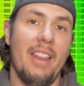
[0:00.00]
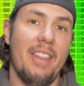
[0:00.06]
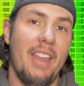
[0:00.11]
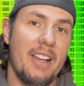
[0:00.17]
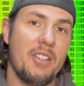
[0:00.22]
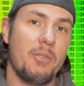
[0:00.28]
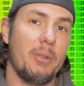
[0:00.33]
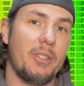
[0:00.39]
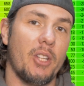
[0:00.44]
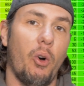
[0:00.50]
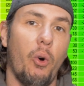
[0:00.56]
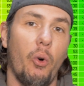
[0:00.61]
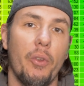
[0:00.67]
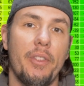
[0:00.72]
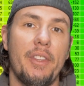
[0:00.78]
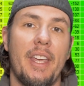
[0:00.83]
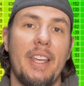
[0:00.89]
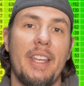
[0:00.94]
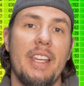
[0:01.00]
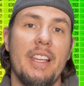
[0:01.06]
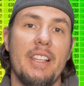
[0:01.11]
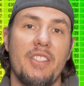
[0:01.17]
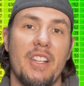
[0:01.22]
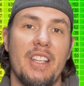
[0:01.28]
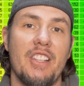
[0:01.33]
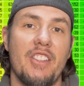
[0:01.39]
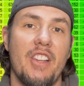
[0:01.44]
That's what the whole thing
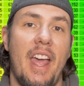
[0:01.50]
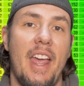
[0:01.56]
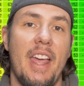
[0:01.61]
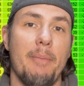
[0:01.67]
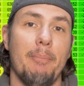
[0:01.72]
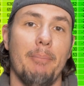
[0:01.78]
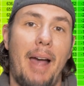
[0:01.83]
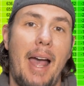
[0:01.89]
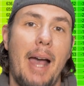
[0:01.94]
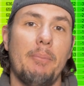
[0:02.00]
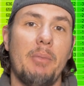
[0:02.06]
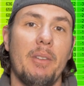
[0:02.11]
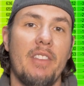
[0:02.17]
is a map